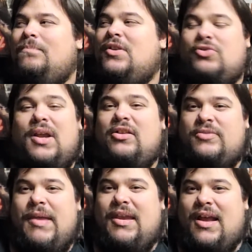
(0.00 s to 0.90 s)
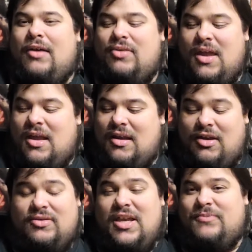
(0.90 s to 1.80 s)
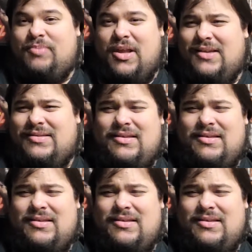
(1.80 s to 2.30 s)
the trailers make it out that you know takes place